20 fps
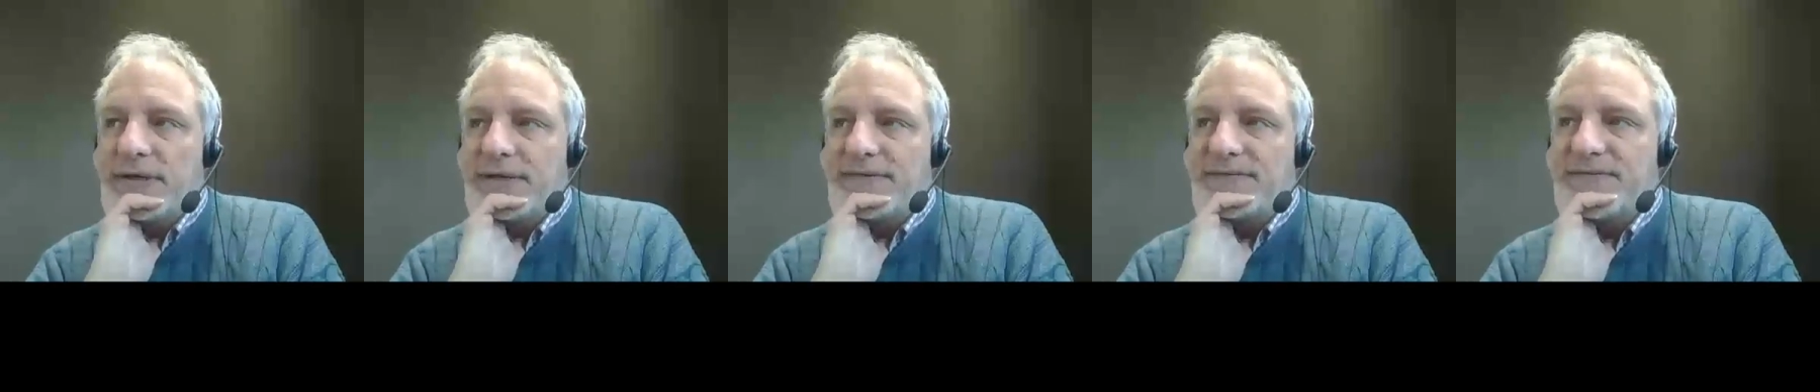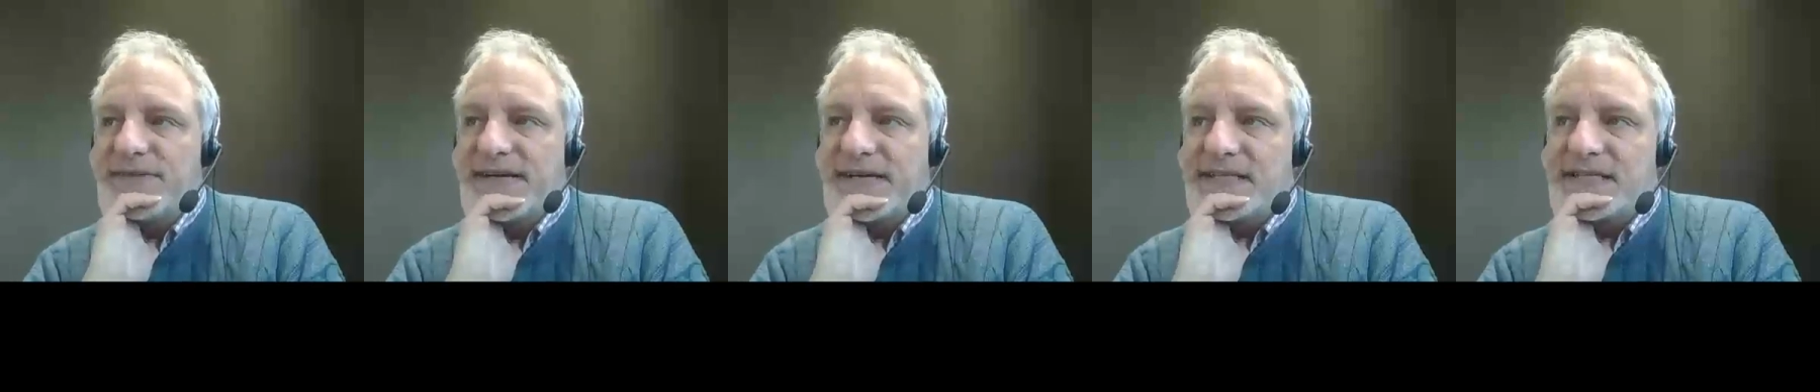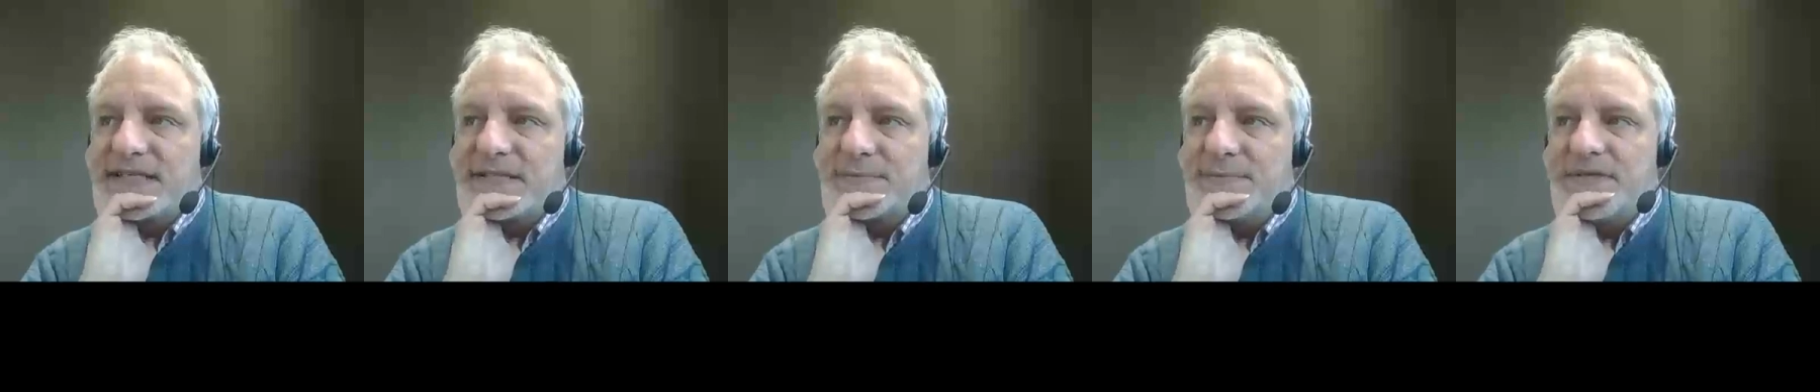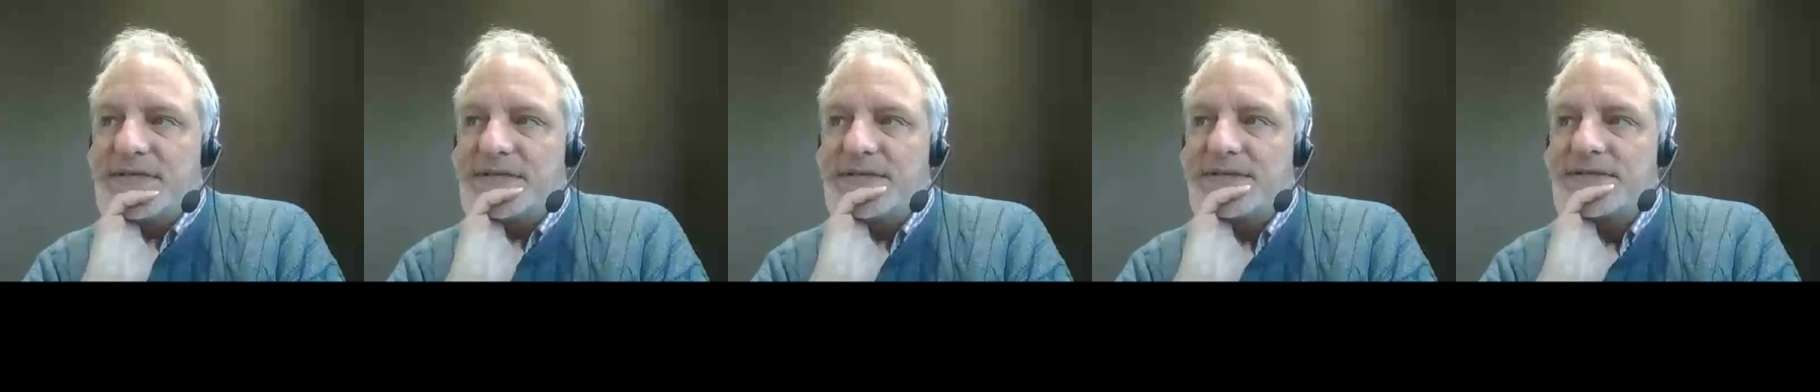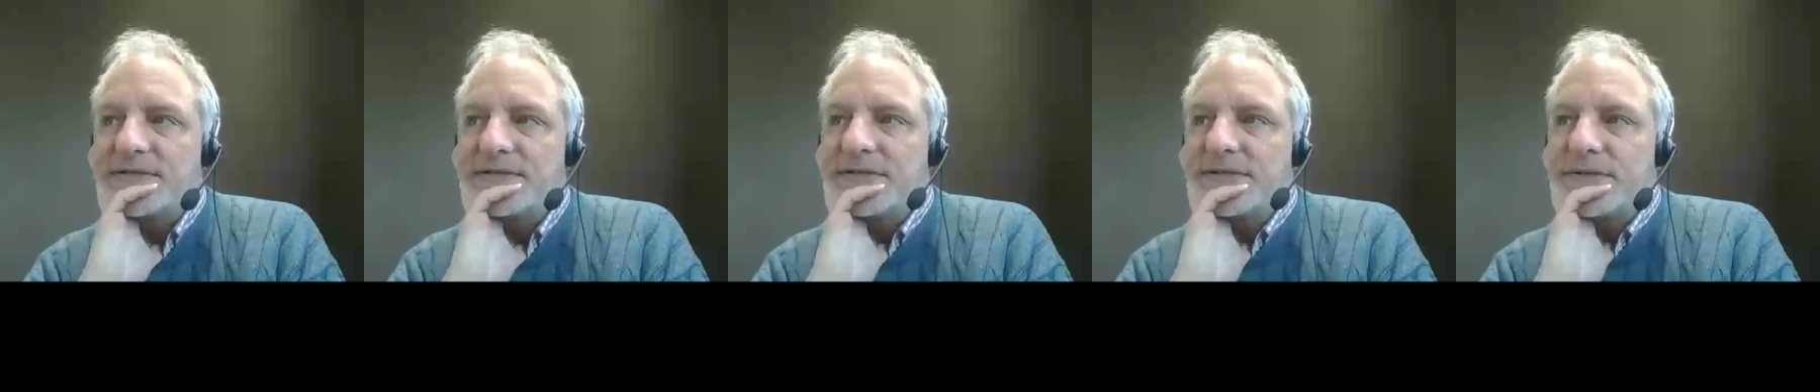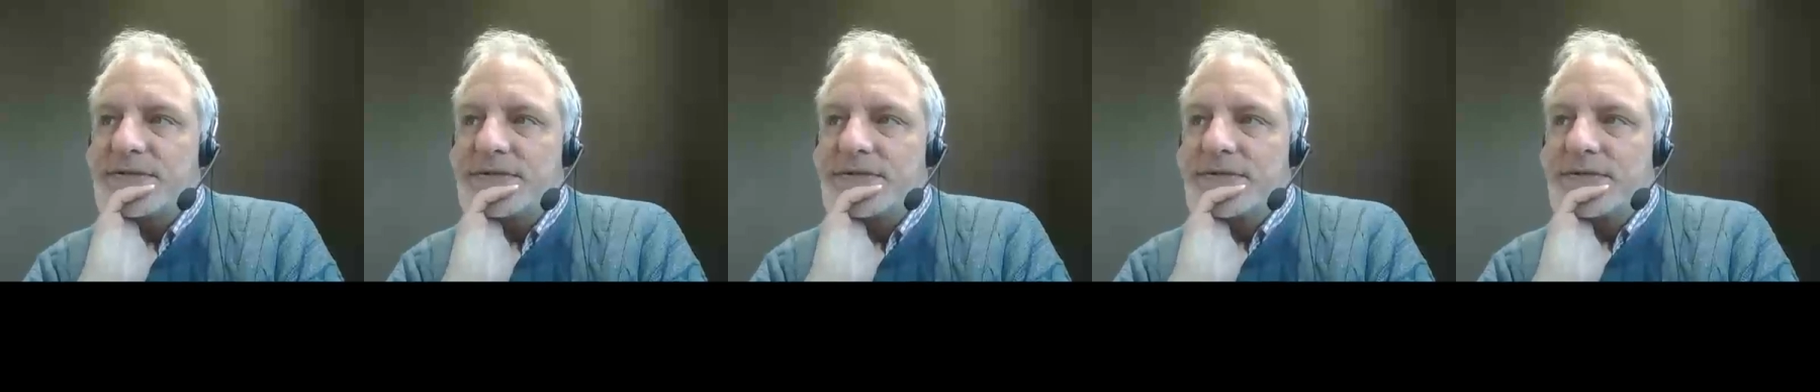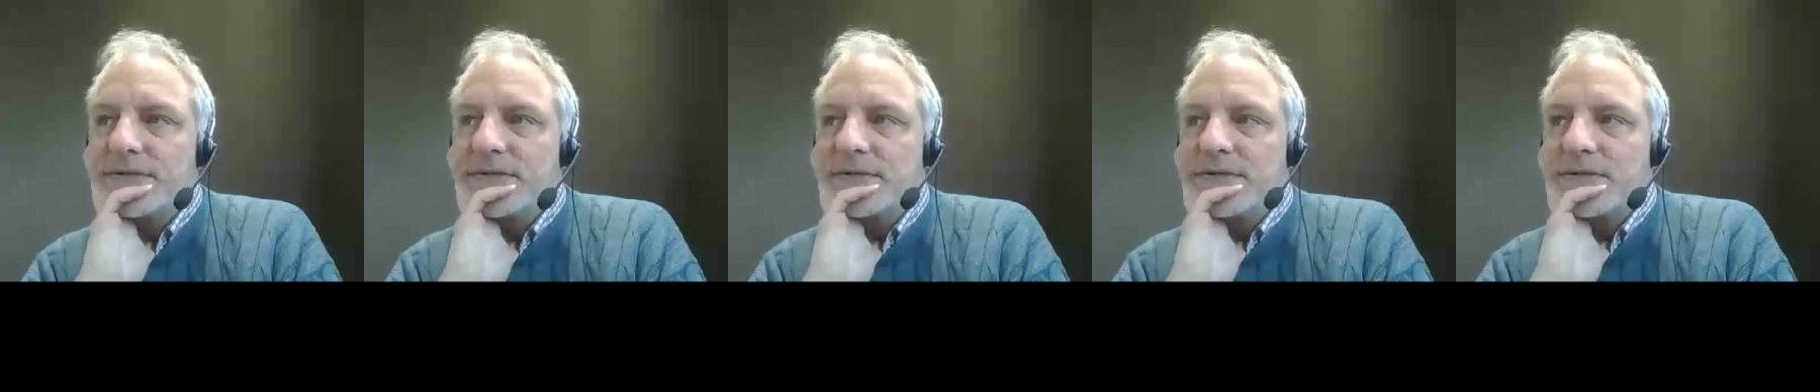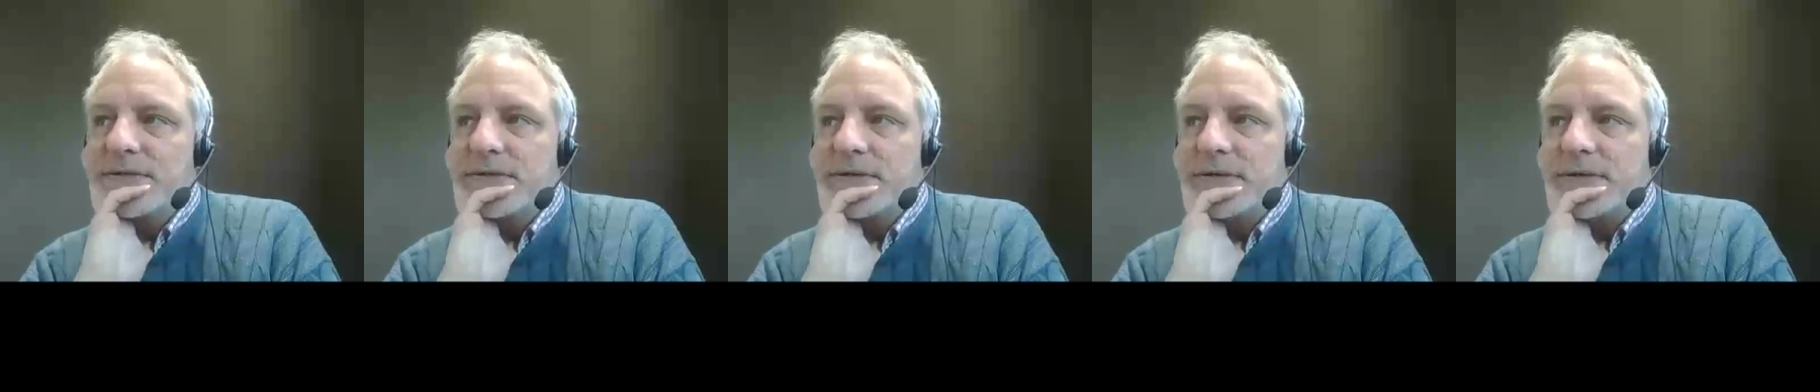investment
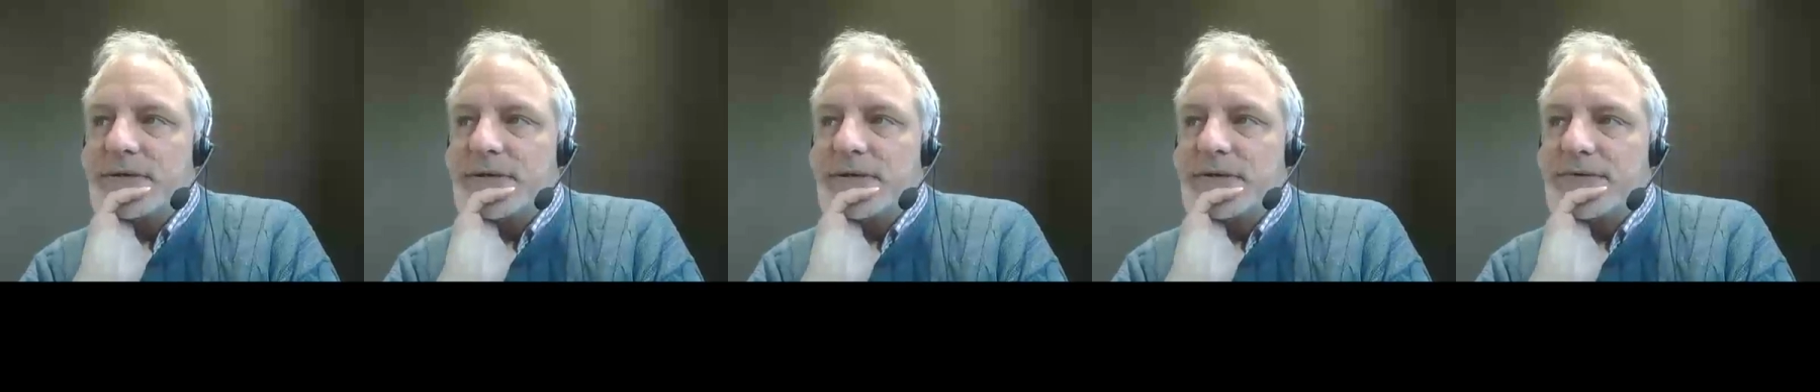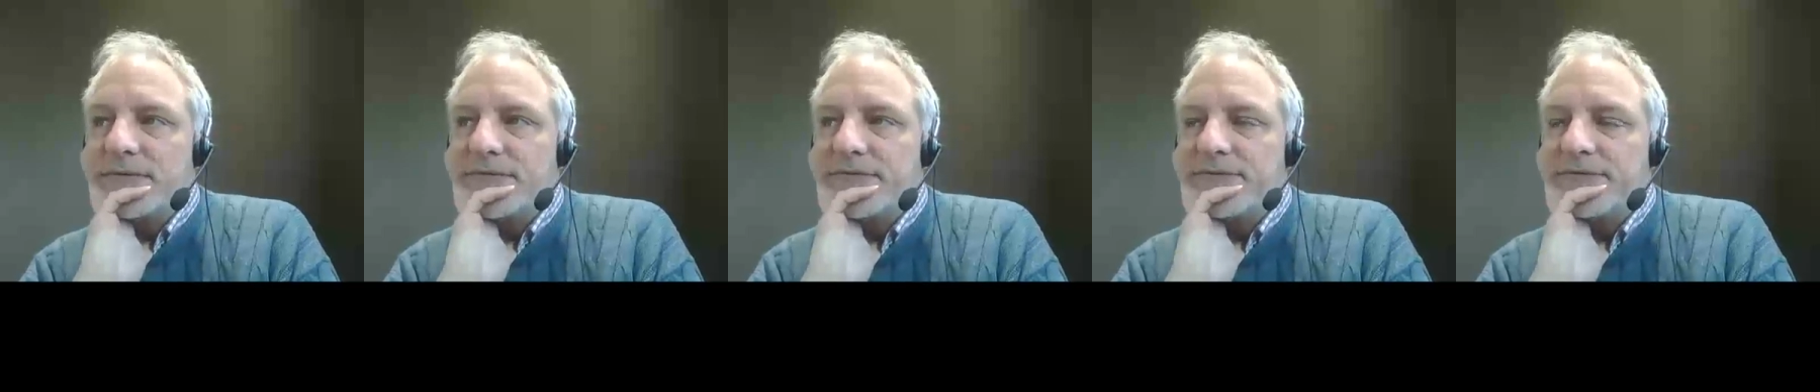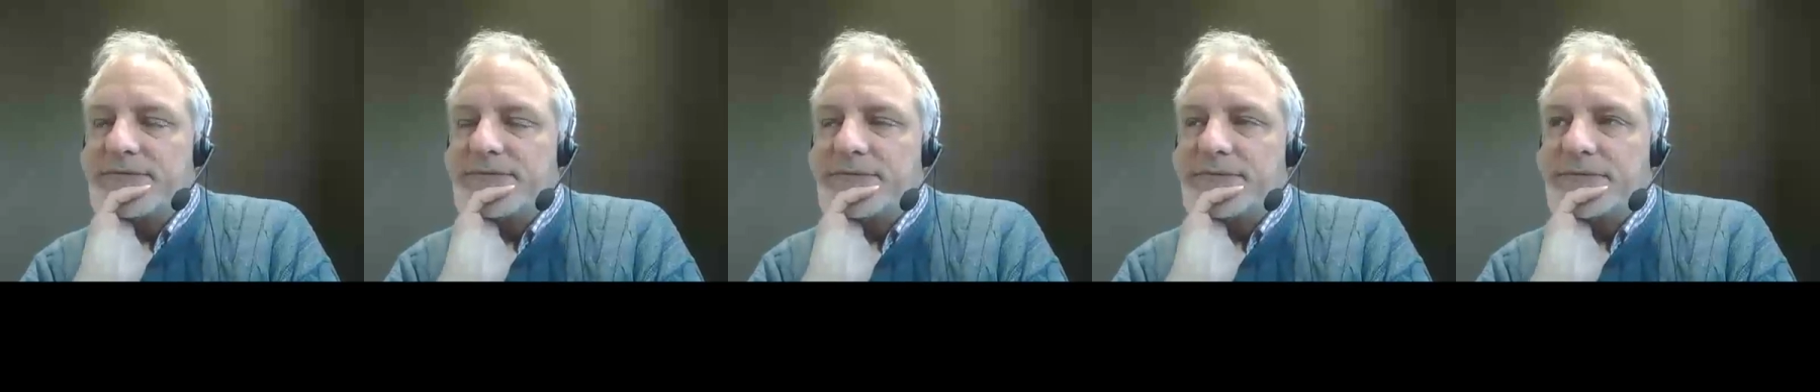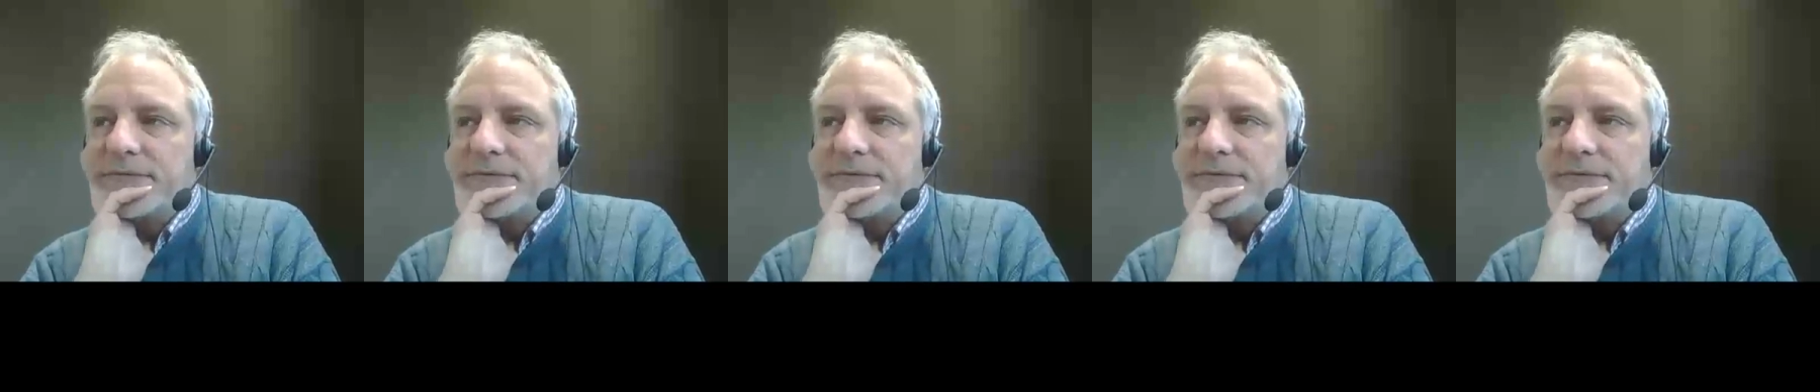of